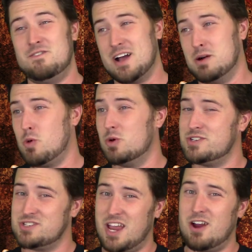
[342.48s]
Viggo
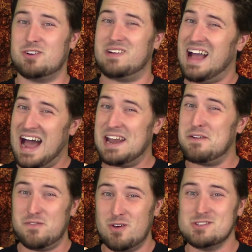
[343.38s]
Mortensen's character
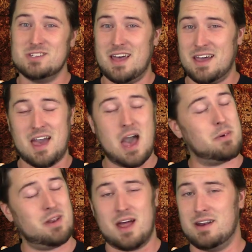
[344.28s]
kind of fills in that gap,
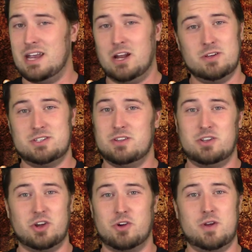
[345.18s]
but not nearly to the
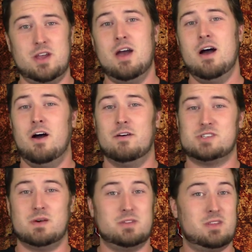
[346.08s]
degree of
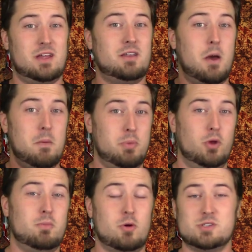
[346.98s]
something that
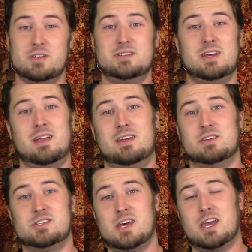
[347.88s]
Bill Moseley did in
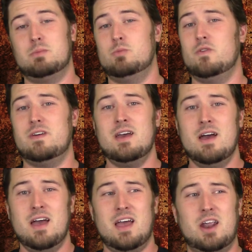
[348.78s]
the second movie.
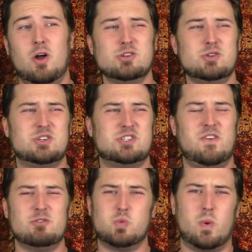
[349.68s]
And it also just
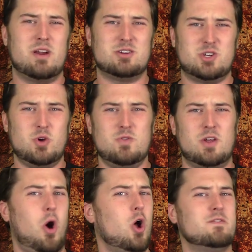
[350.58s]
feels weird, too,
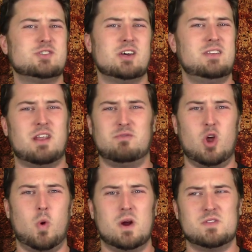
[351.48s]
that all of a sudden, out of
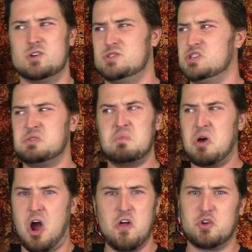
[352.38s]
nowhere, there's this
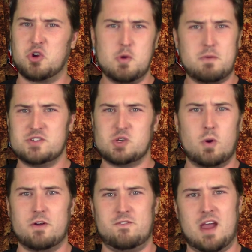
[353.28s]
other group of
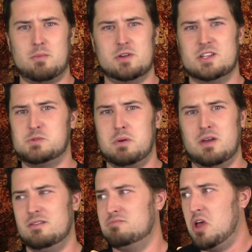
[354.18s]
Sawyer family that's
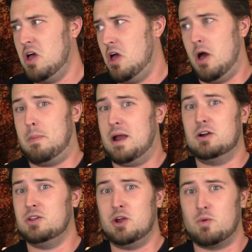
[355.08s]
been
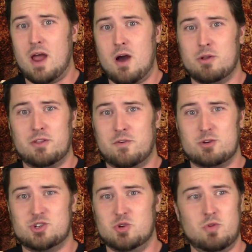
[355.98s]
apparently around in the
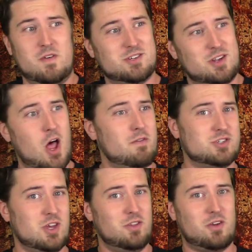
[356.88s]
first two movies, and now all of a
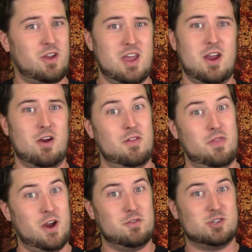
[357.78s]
sudden they're here and
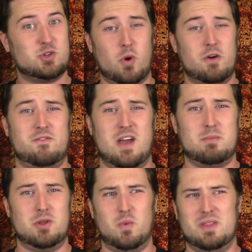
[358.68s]
they're the Sawyer
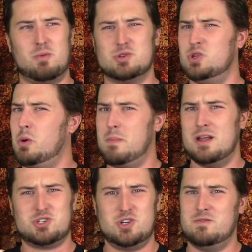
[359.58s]
family when there was no
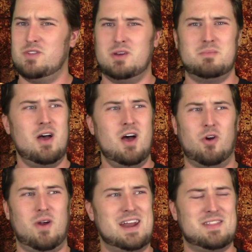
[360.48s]
mention of them
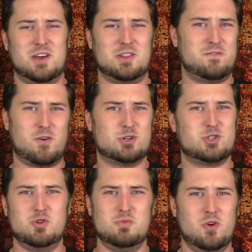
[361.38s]
or anything in the first
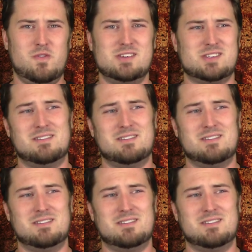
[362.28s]
two movies.